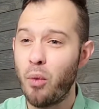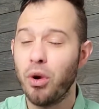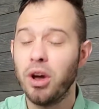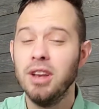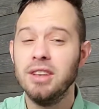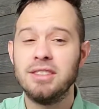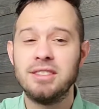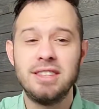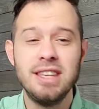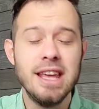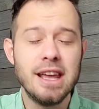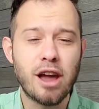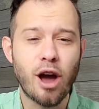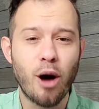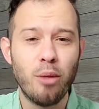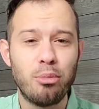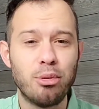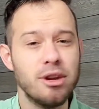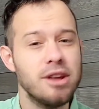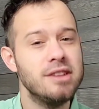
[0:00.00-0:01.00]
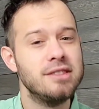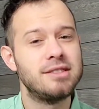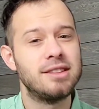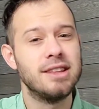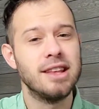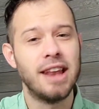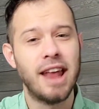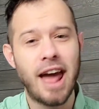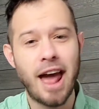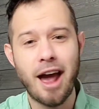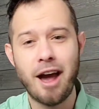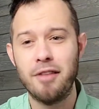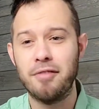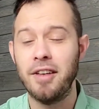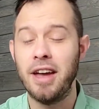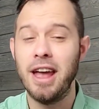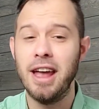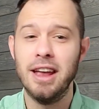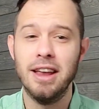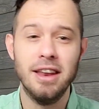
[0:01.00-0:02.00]
We're going to see companies that have
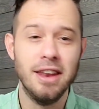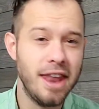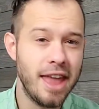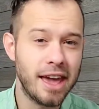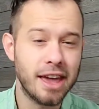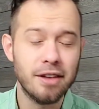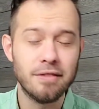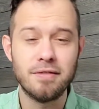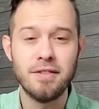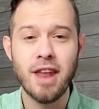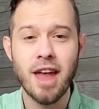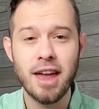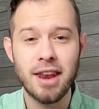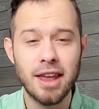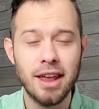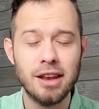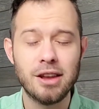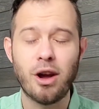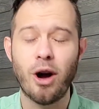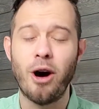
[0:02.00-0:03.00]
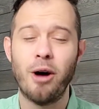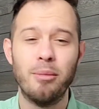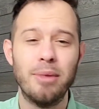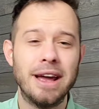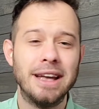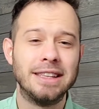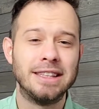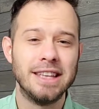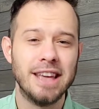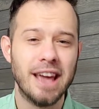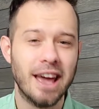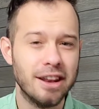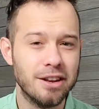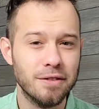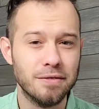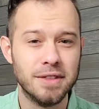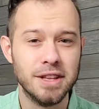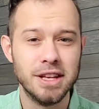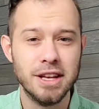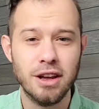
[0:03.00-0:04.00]
a negative net income at the end
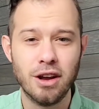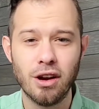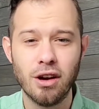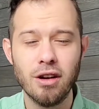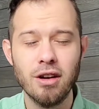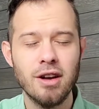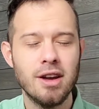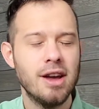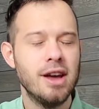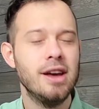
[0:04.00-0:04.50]
of the year